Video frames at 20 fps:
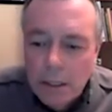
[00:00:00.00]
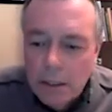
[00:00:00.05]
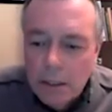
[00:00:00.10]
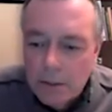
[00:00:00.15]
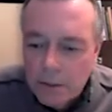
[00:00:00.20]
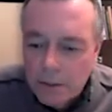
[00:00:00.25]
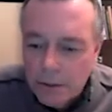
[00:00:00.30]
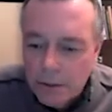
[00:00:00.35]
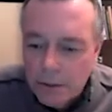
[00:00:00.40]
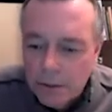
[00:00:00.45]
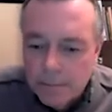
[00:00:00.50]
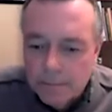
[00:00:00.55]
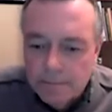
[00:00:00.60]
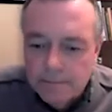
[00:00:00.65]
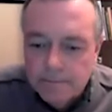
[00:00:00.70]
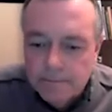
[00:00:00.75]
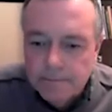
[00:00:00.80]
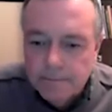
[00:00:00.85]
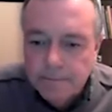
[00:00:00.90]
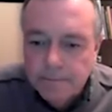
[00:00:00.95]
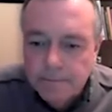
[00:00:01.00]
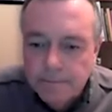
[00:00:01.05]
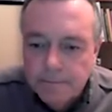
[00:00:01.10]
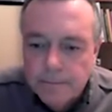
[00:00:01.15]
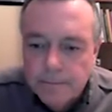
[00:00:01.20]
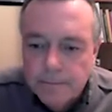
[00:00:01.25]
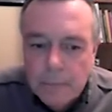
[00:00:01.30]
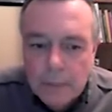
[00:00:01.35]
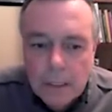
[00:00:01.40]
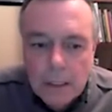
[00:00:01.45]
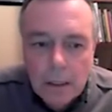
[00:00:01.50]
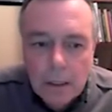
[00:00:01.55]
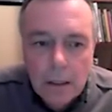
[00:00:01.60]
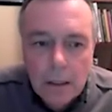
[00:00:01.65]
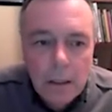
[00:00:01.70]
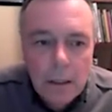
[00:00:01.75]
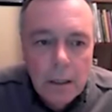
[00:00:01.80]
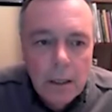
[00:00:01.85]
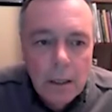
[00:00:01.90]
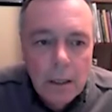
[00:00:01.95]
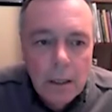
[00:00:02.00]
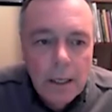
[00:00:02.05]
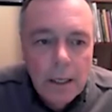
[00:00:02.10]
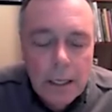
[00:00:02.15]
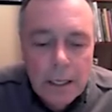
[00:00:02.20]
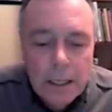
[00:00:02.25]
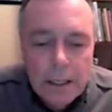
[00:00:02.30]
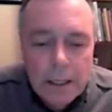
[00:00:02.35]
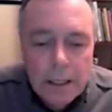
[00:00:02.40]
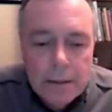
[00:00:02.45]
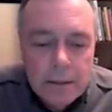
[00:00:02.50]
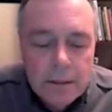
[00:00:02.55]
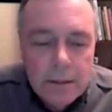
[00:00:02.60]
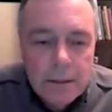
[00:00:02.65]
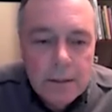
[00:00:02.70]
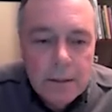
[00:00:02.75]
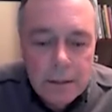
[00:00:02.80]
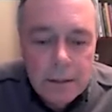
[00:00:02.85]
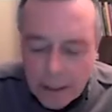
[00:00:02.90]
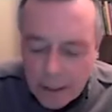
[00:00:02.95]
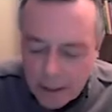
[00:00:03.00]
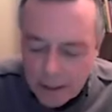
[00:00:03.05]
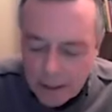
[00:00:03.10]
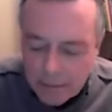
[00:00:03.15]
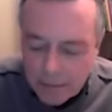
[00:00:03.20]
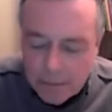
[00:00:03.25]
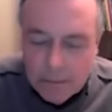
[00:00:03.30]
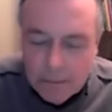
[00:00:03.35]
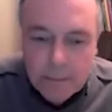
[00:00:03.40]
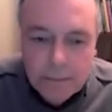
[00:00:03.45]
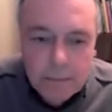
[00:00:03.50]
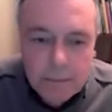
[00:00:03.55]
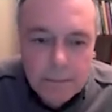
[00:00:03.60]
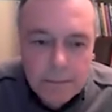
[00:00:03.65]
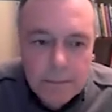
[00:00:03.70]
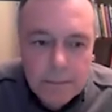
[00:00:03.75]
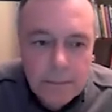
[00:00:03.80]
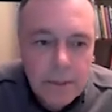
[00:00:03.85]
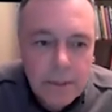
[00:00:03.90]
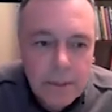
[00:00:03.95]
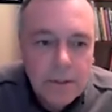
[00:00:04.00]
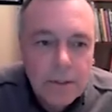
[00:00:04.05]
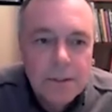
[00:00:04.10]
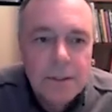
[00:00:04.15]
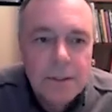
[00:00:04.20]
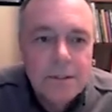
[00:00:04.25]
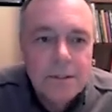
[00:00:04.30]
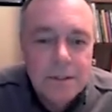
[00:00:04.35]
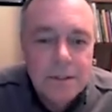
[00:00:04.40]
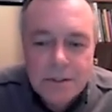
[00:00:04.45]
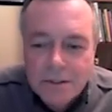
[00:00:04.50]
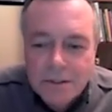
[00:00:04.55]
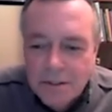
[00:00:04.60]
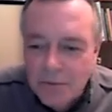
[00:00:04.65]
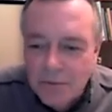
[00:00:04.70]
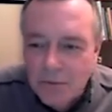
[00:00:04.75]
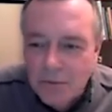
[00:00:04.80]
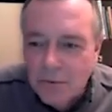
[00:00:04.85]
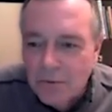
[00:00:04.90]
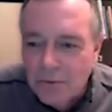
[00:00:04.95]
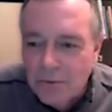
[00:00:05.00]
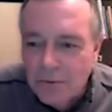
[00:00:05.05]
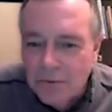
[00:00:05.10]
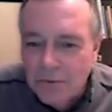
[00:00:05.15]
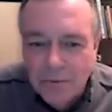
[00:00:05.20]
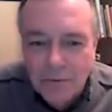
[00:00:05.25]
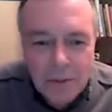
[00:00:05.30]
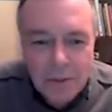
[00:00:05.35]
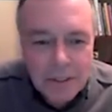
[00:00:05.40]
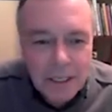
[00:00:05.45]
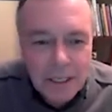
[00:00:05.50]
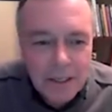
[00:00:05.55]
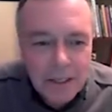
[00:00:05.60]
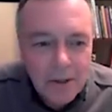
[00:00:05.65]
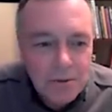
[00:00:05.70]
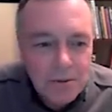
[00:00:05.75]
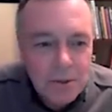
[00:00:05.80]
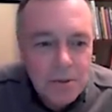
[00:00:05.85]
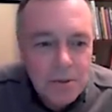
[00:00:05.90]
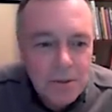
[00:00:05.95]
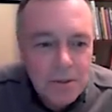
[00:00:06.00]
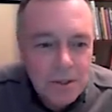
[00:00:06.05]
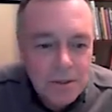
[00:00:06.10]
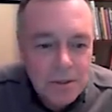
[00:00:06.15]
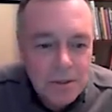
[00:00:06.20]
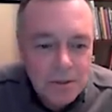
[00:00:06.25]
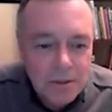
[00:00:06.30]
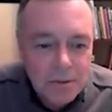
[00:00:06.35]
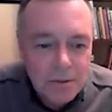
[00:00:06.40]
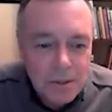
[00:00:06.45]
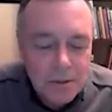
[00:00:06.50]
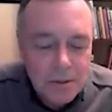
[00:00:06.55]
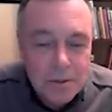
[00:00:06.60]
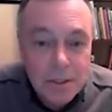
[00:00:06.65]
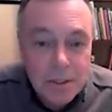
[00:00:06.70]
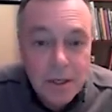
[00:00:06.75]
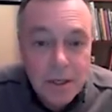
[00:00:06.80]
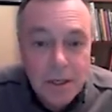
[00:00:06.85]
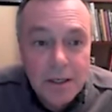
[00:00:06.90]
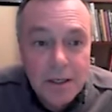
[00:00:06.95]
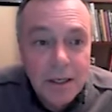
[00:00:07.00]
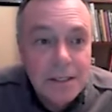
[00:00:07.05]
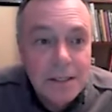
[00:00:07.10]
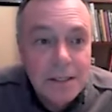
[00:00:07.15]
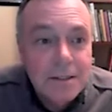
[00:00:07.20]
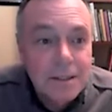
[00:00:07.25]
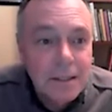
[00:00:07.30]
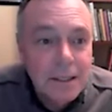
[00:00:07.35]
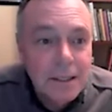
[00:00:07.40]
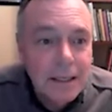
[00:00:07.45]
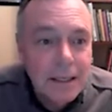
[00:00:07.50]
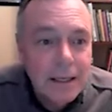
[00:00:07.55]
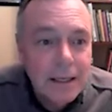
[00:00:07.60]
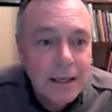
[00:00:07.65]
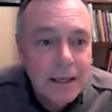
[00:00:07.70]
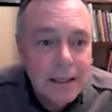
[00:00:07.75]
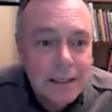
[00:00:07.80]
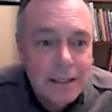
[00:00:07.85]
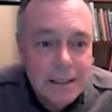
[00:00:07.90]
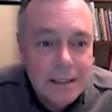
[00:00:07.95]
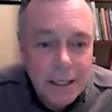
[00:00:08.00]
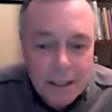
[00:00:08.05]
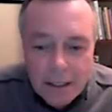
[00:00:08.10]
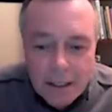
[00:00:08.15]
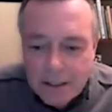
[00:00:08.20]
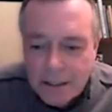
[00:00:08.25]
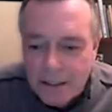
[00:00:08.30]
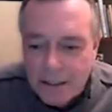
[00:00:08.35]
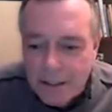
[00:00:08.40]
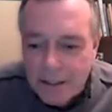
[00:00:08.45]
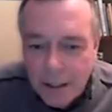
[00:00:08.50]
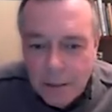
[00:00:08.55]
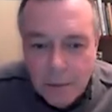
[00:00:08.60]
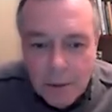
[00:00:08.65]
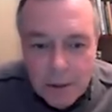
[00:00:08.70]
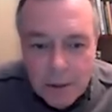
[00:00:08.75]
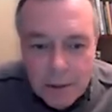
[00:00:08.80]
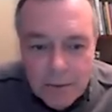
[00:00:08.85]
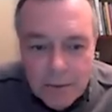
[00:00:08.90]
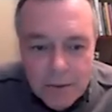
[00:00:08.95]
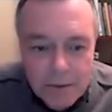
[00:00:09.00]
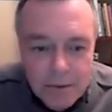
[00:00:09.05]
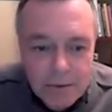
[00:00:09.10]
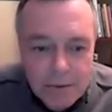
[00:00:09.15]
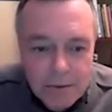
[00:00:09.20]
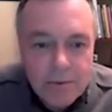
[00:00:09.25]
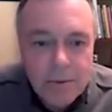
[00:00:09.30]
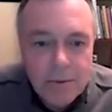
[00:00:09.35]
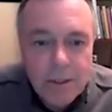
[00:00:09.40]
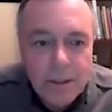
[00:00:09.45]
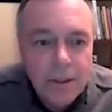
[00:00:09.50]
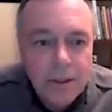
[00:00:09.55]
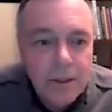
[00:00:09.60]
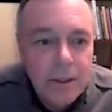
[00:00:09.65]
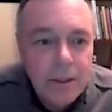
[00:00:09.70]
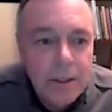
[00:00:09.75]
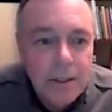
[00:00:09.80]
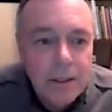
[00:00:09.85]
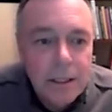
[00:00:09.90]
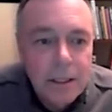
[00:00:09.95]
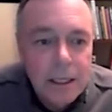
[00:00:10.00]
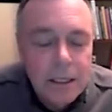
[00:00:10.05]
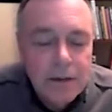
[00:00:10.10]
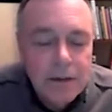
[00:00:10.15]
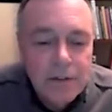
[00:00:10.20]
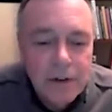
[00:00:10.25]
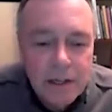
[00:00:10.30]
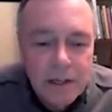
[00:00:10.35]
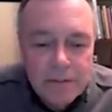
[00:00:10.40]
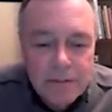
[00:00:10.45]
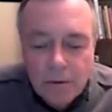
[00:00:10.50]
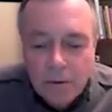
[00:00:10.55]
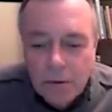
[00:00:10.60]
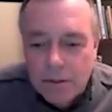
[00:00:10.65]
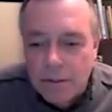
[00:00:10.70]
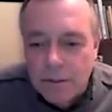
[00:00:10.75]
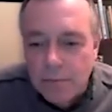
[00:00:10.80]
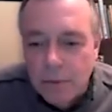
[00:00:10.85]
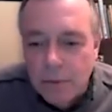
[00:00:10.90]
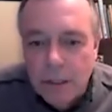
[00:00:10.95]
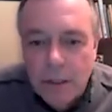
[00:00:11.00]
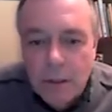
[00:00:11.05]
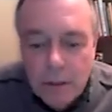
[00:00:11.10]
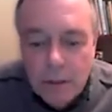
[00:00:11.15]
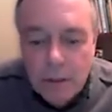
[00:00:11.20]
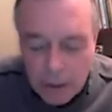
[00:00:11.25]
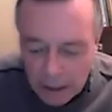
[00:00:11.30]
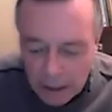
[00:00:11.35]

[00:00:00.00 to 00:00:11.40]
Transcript: So, and this is what that all turns into, which was kind of nice because I got to sample it, which was really good. 5-course meal.